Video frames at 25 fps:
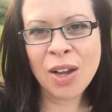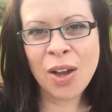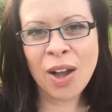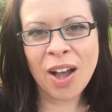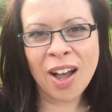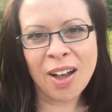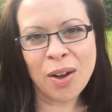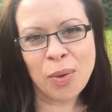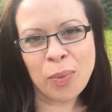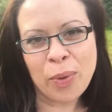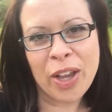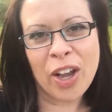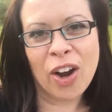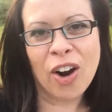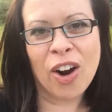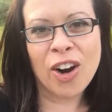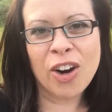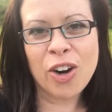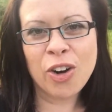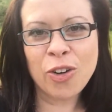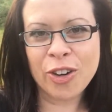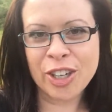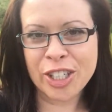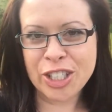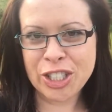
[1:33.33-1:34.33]
uh, we
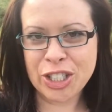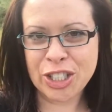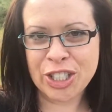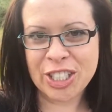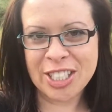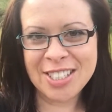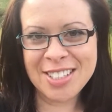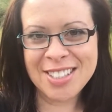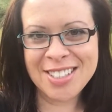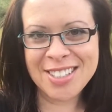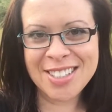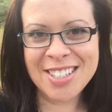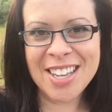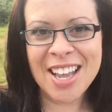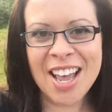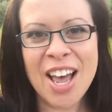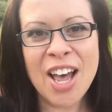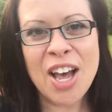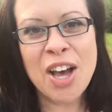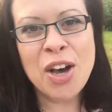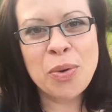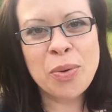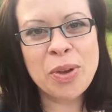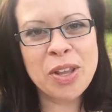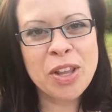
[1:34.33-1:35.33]
are Christians.
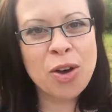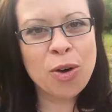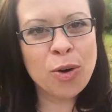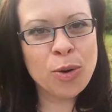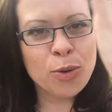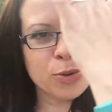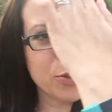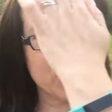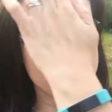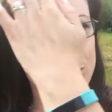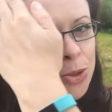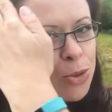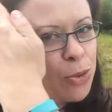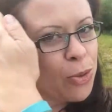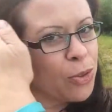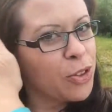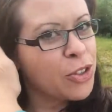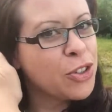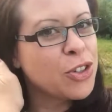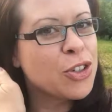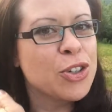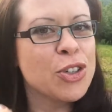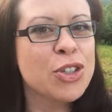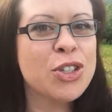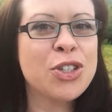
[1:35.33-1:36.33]
We go to
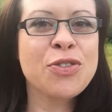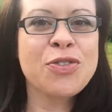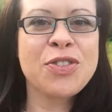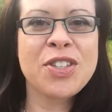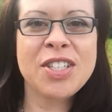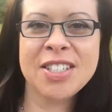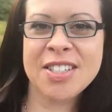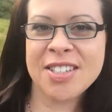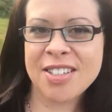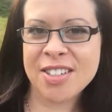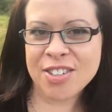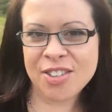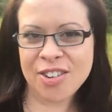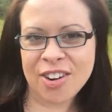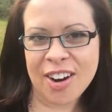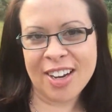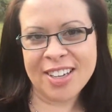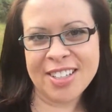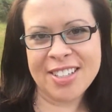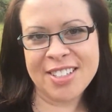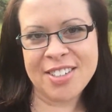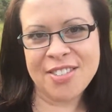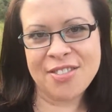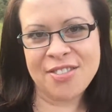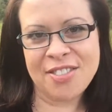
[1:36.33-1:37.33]
the Church of Jesus
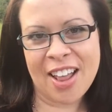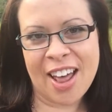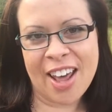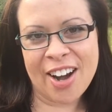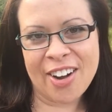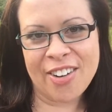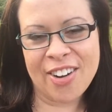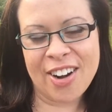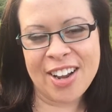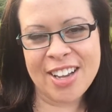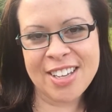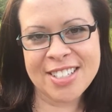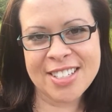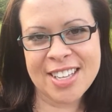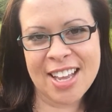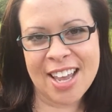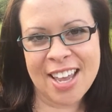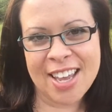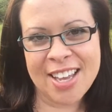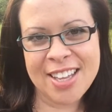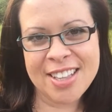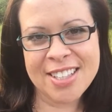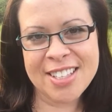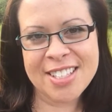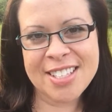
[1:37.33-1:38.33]
Christ of Latter day
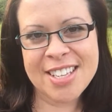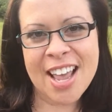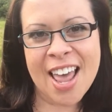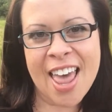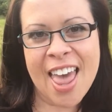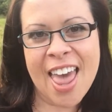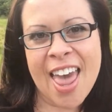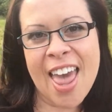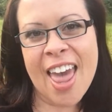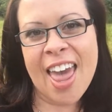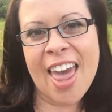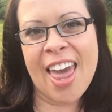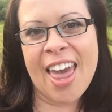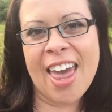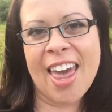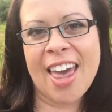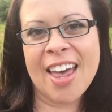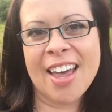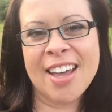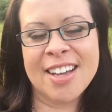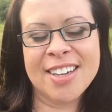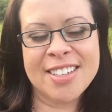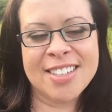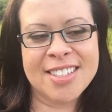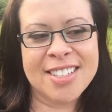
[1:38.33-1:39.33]
Saints.
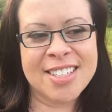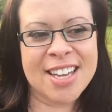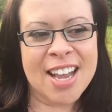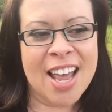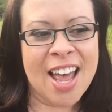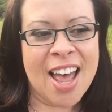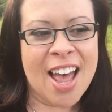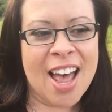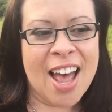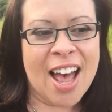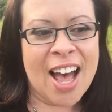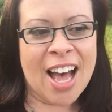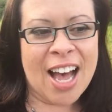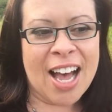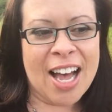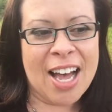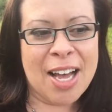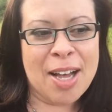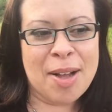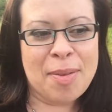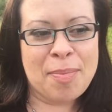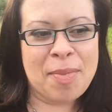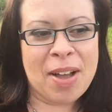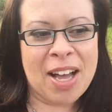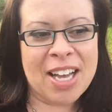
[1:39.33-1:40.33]
And
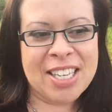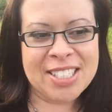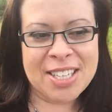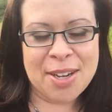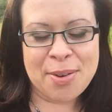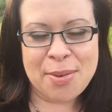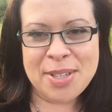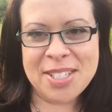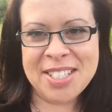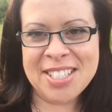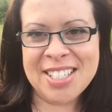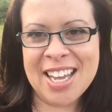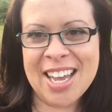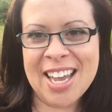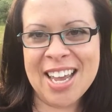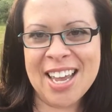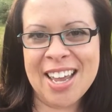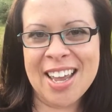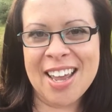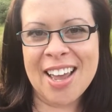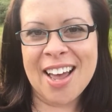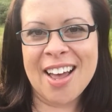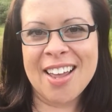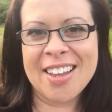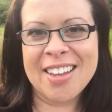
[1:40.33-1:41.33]
um, as I was
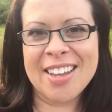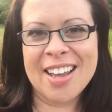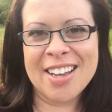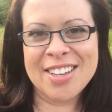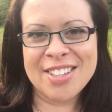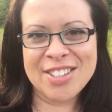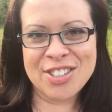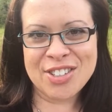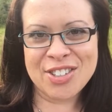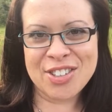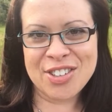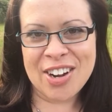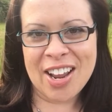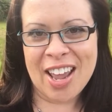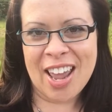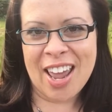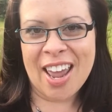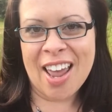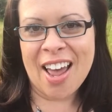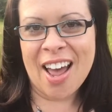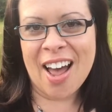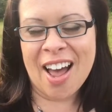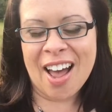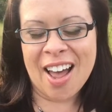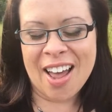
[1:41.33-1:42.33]
saying
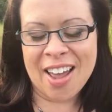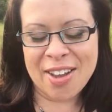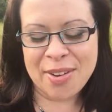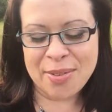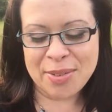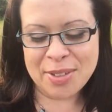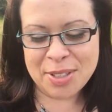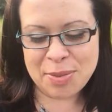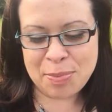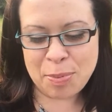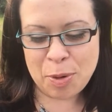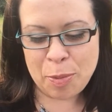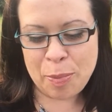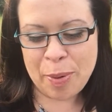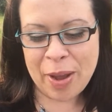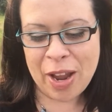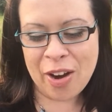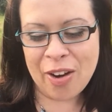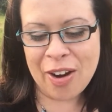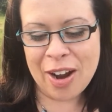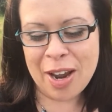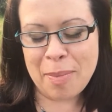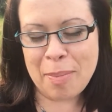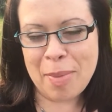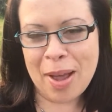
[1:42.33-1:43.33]
yesterday, I was
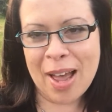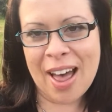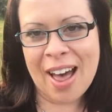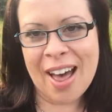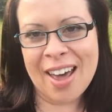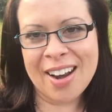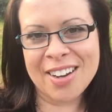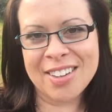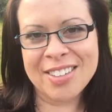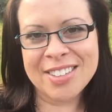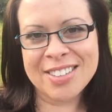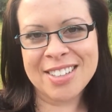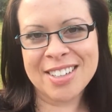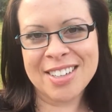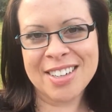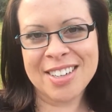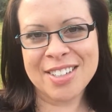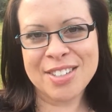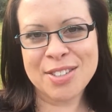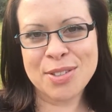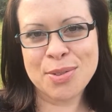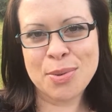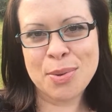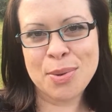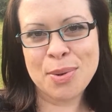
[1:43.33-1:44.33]
preparing my adult
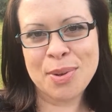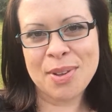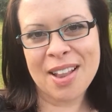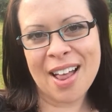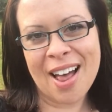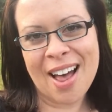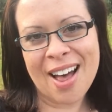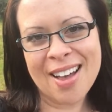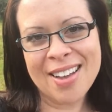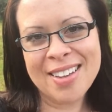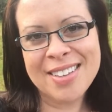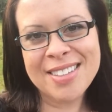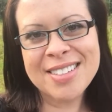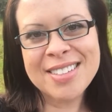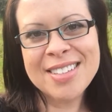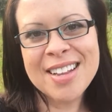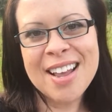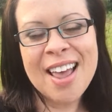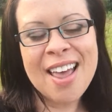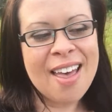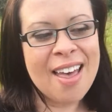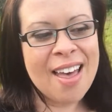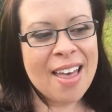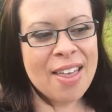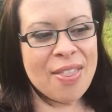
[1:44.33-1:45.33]
Sunday school class,
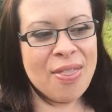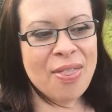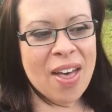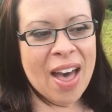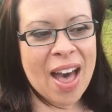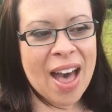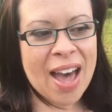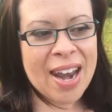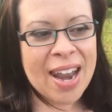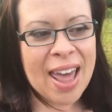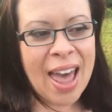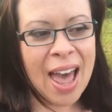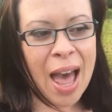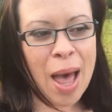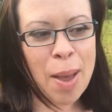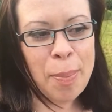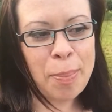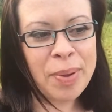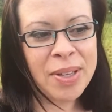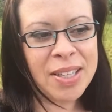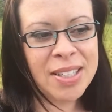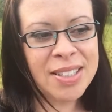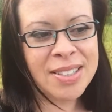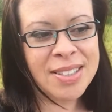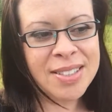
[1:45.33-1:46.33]
and that
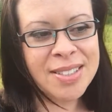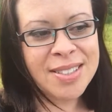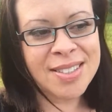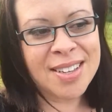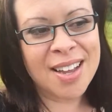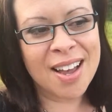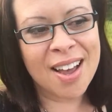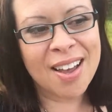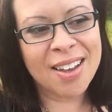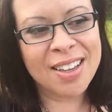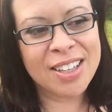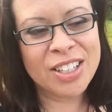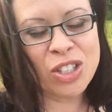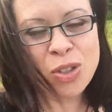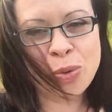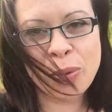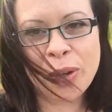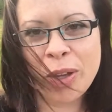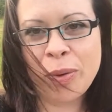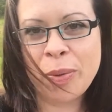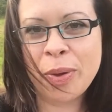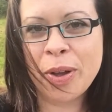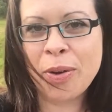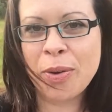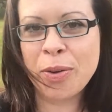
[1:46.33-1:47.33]
happens uh, each
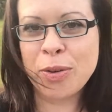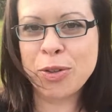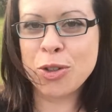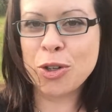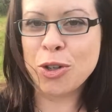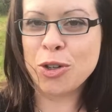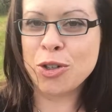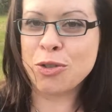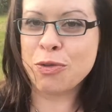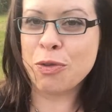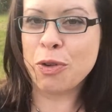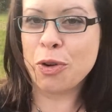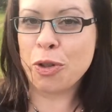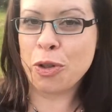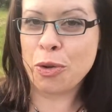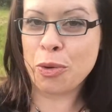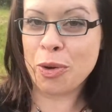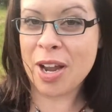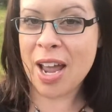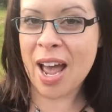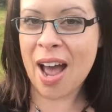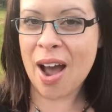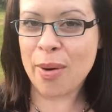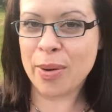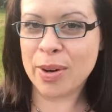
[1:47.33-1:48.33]
week we go to church for
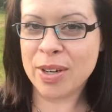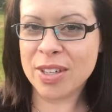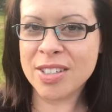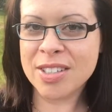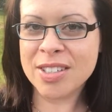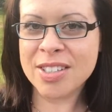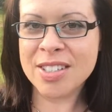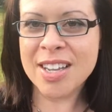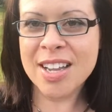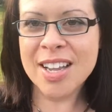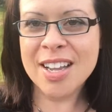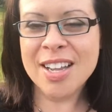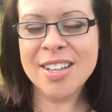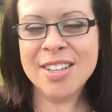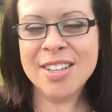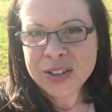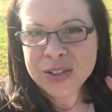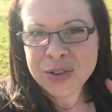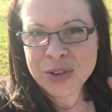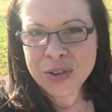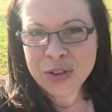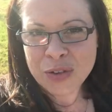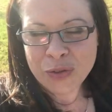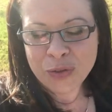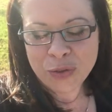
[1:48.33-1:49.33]
three hours.
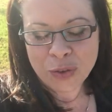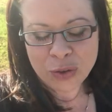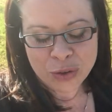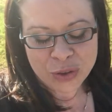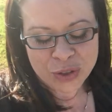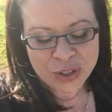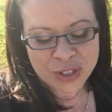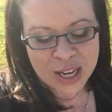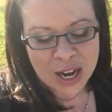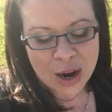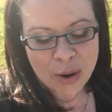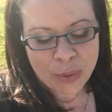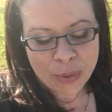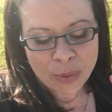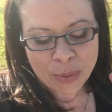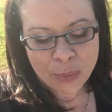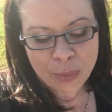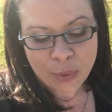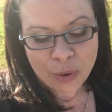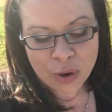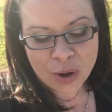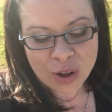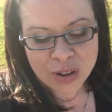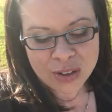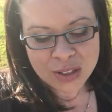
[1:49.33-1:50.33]
So the first hour,
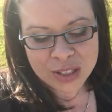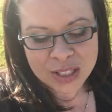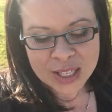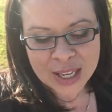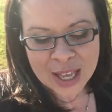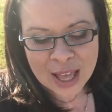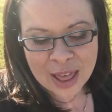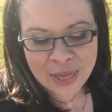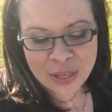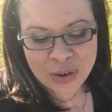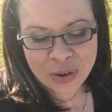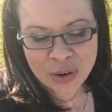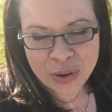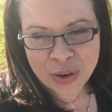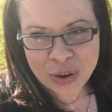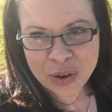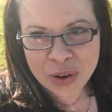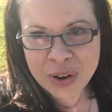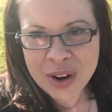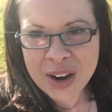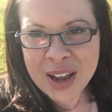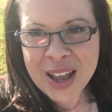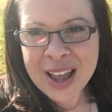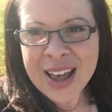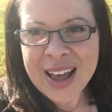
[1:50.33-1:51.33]
we're all
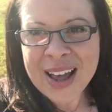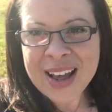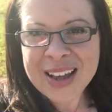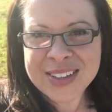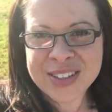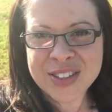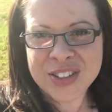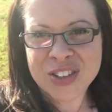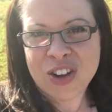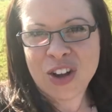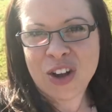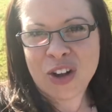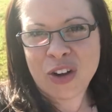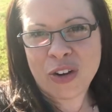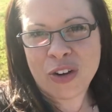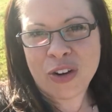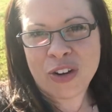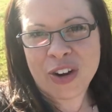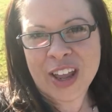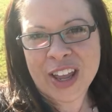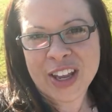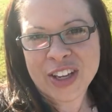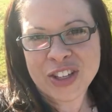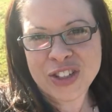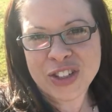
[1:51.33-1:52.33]
together as a
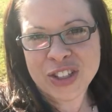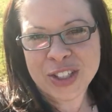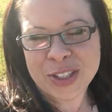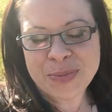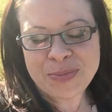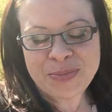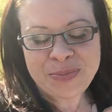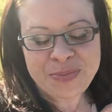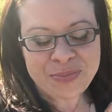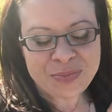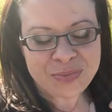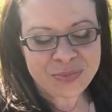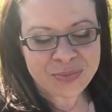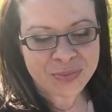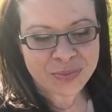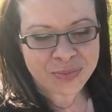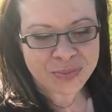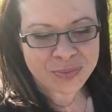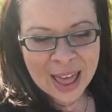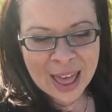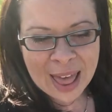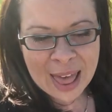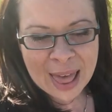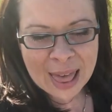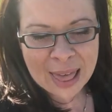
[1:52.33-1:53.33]
congregation.
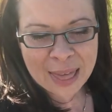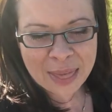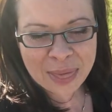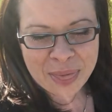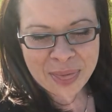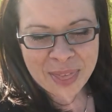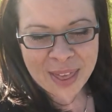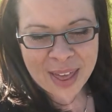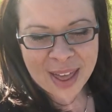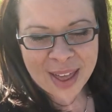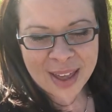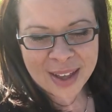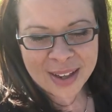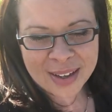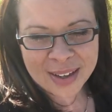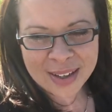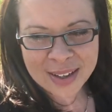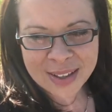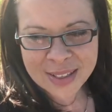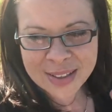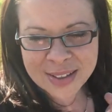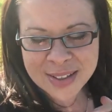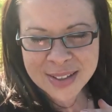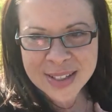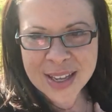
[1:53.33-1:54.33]
And then
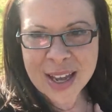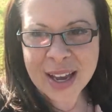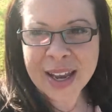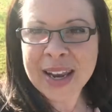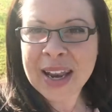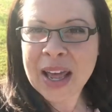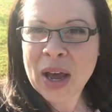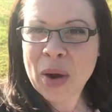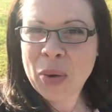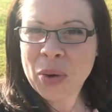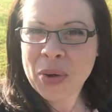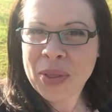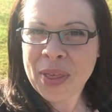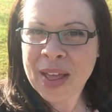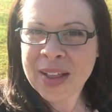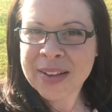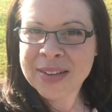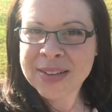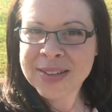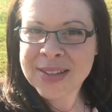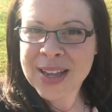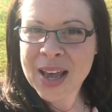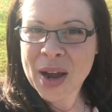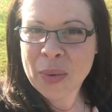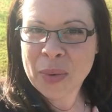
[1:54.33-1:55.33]
in the second hour,
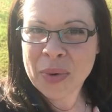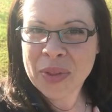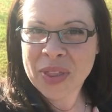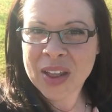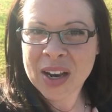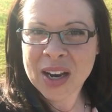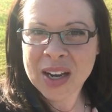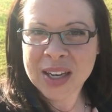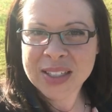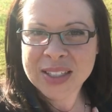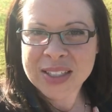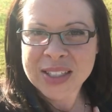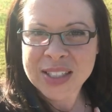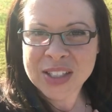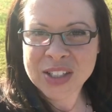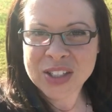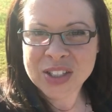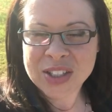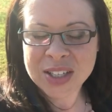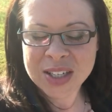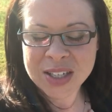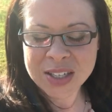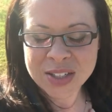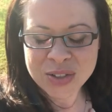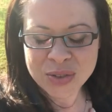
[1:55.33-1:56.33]
that's the hour that I teach
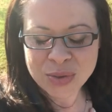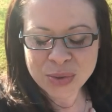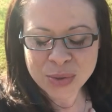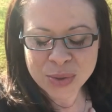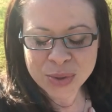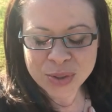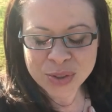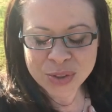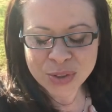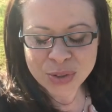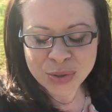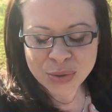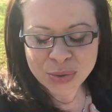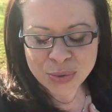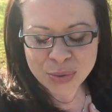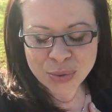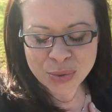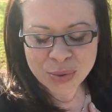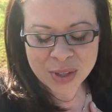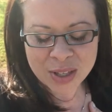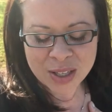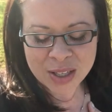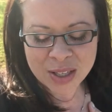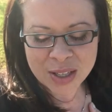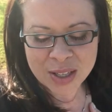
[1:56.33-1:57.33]
Sunday school
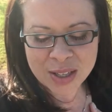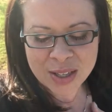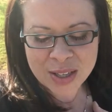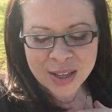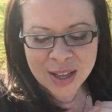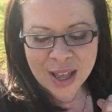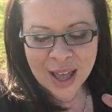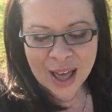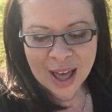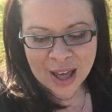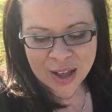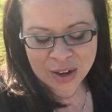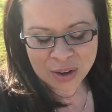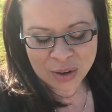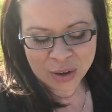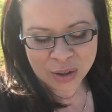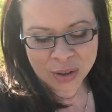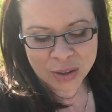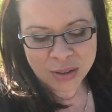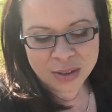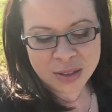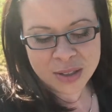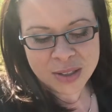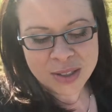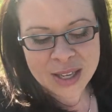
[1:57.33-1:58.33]
to the
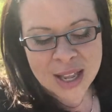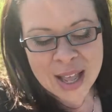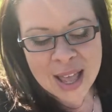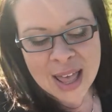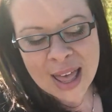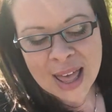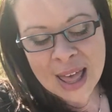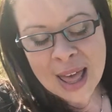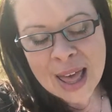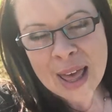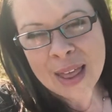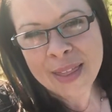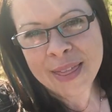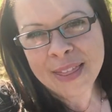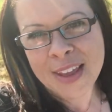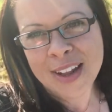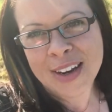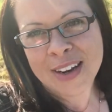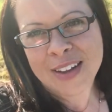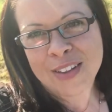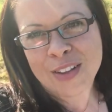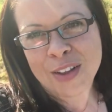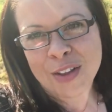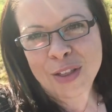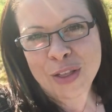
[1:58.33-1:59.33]
adults. And
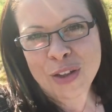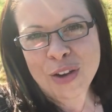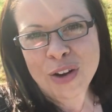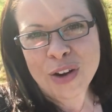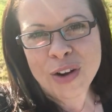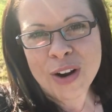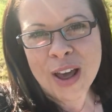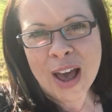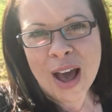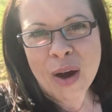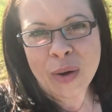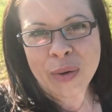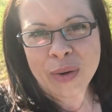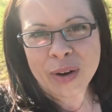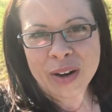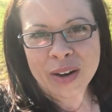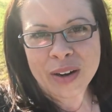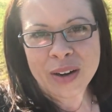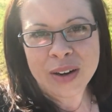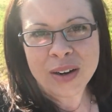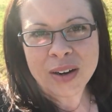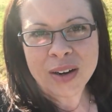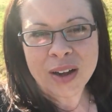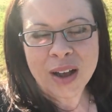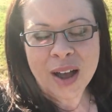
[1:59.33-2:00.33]
then in the third
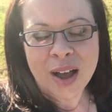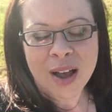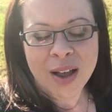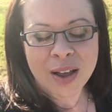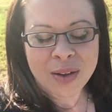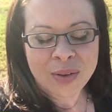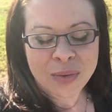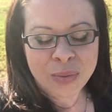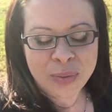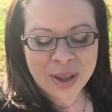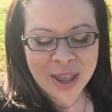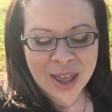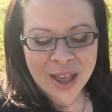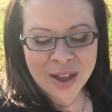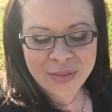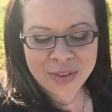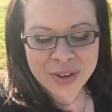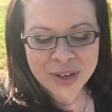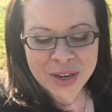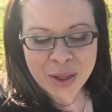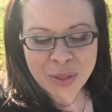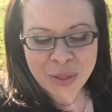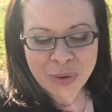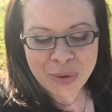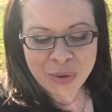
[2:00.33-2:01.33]
hour, uh, we have
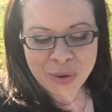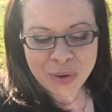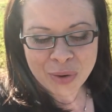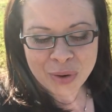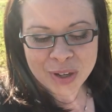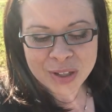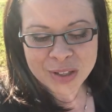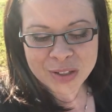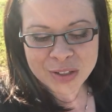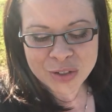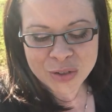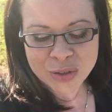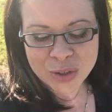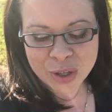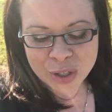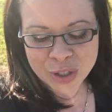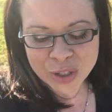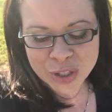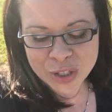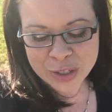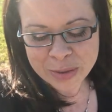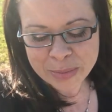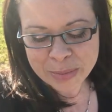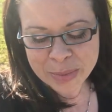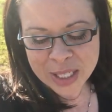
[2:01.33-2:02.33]
another
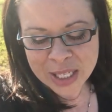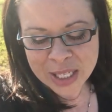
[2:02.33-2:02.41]
instruction